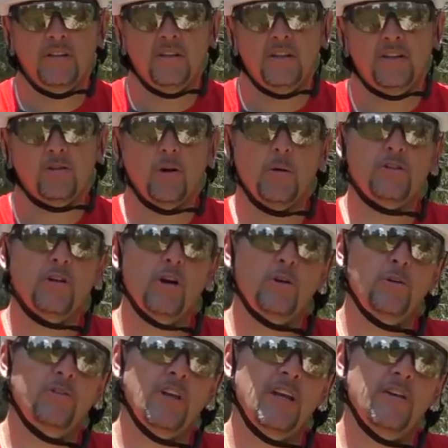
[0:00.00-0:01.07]
It's always hard
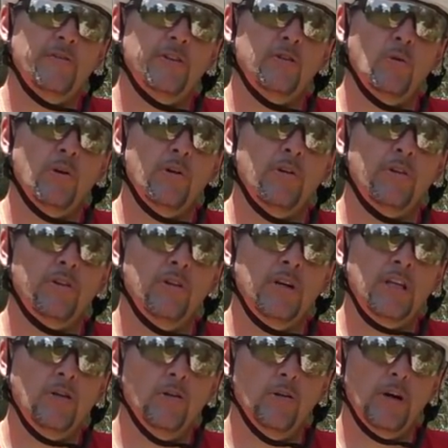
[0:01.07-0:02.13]
to say if a
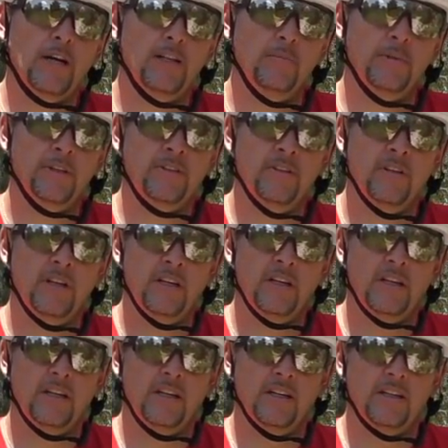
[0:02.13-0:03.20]
230 euro helmet
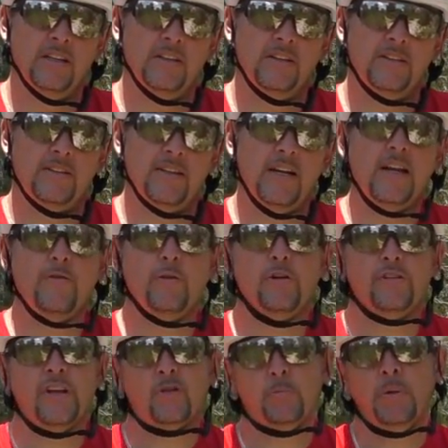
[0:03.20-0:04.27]

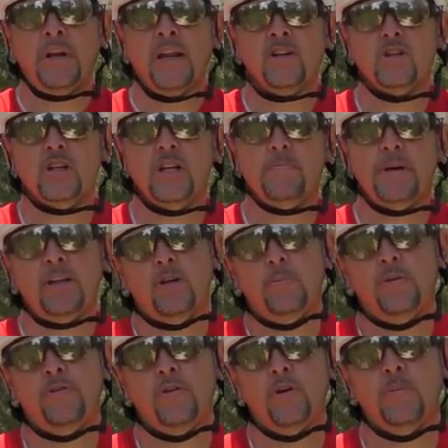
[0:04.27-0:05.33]
delivers exponentially better
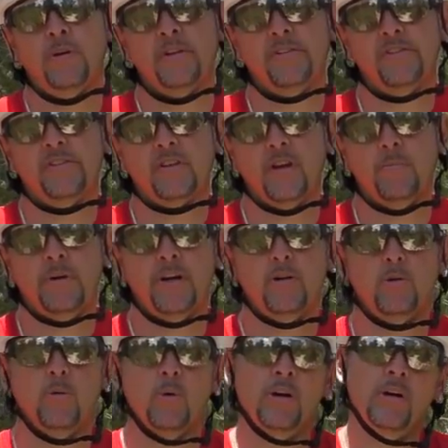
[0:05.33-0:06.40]
performance compared
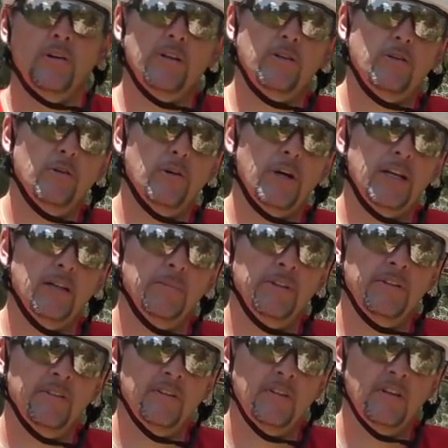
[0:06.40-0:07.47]
to a 100 euro helmet,
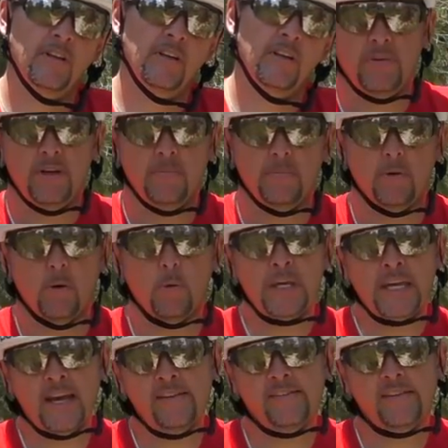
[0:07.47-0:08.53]
but what we
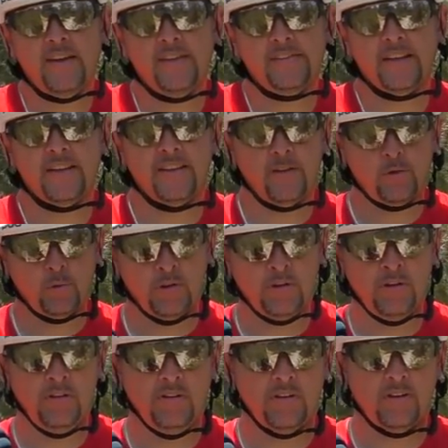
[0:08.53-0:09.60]
can say is that this
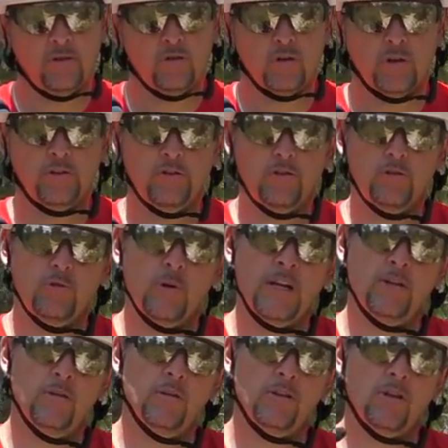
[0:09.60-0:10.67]
one has shot straight to the